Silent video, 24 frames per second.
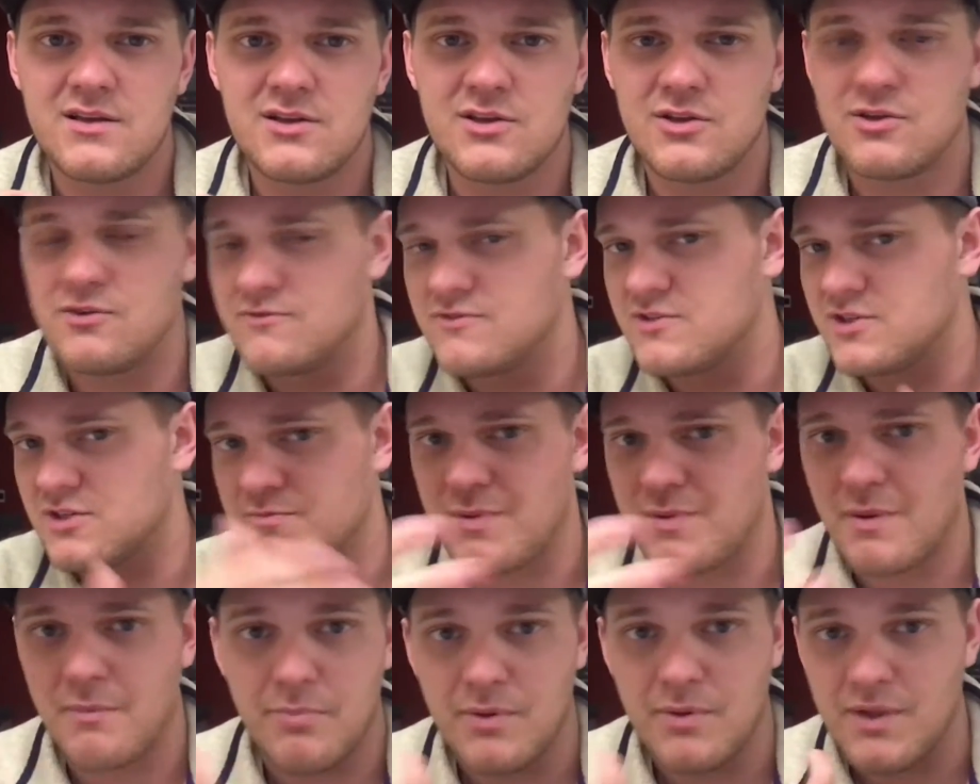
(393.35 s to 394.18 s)
you've just
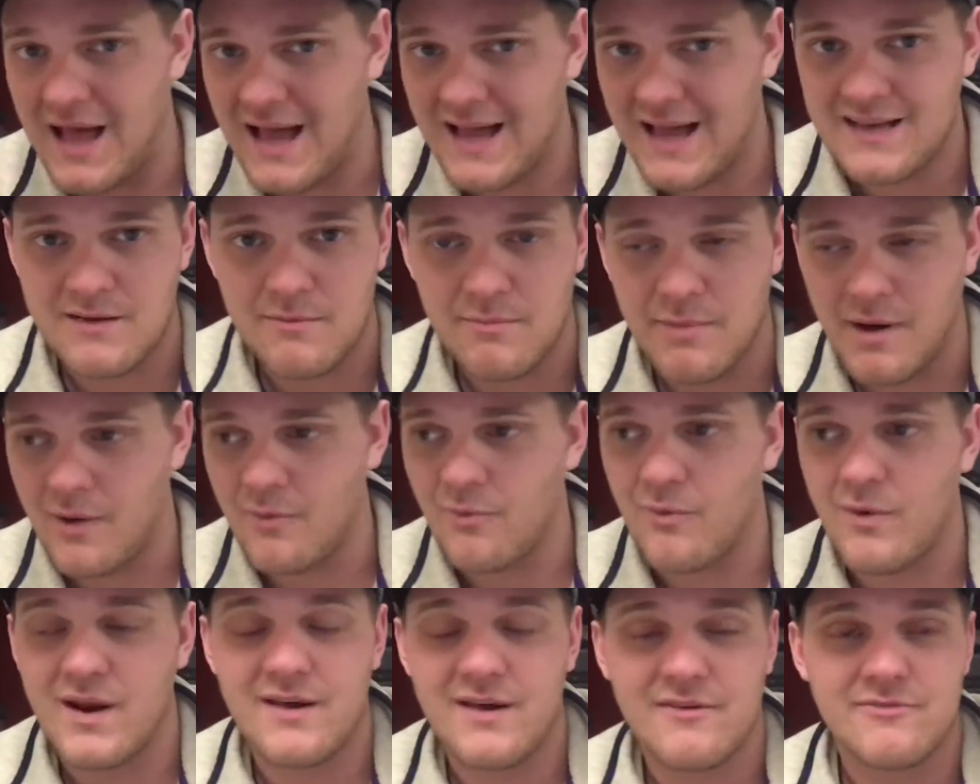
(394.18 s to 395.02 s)
been blinded by
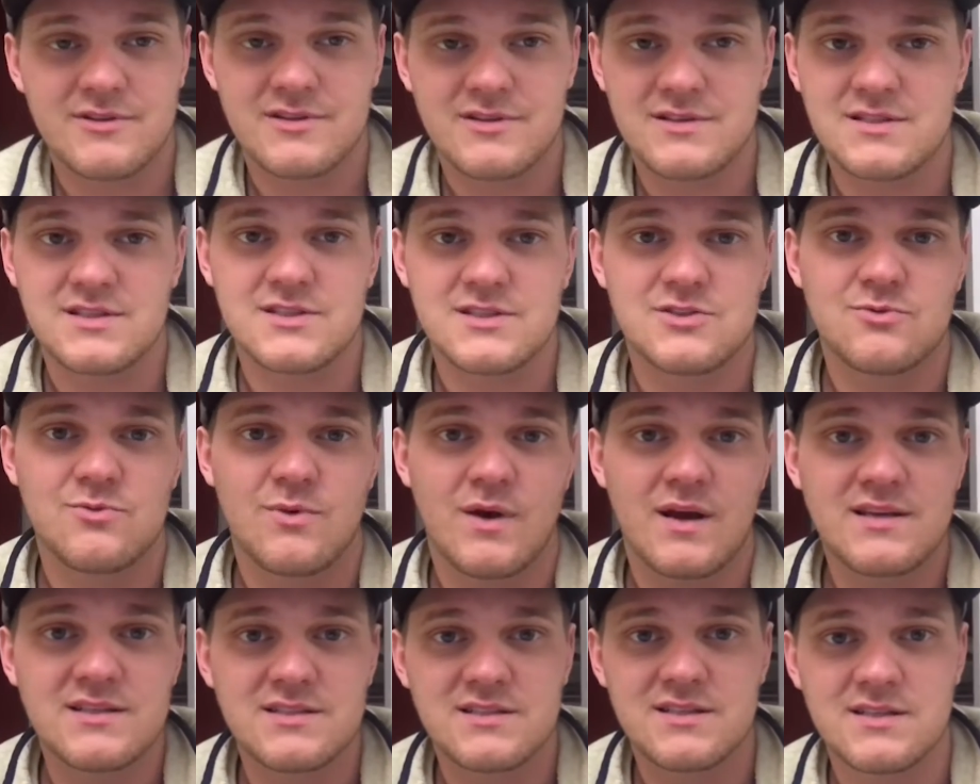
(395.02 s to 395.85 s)
whatever the
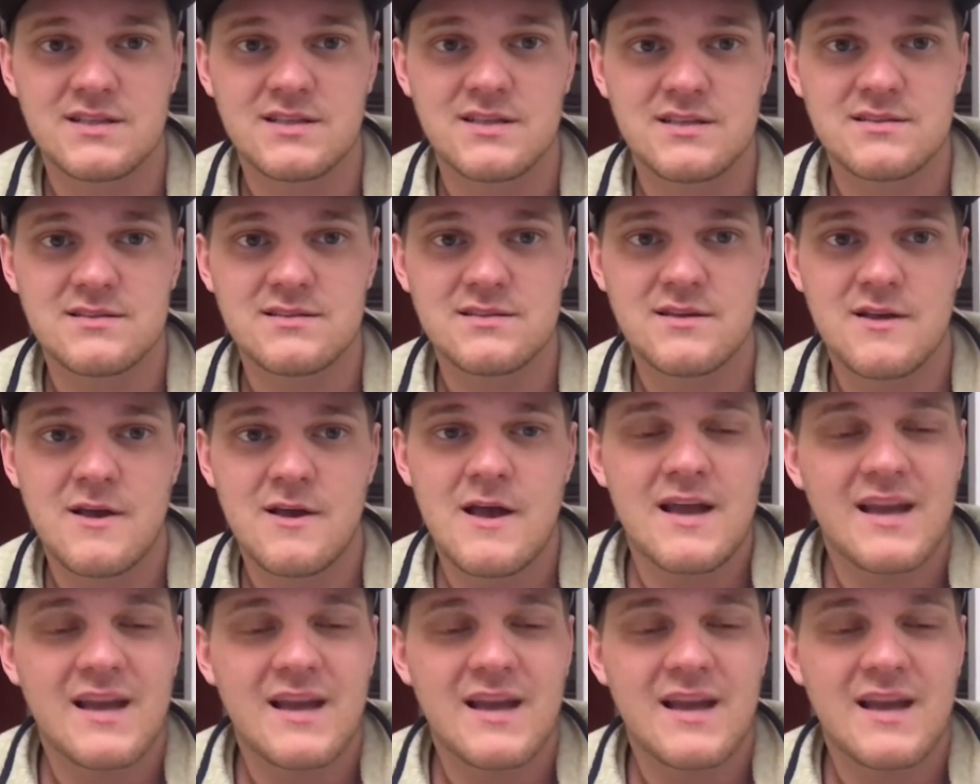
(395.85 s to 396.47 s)
situation is.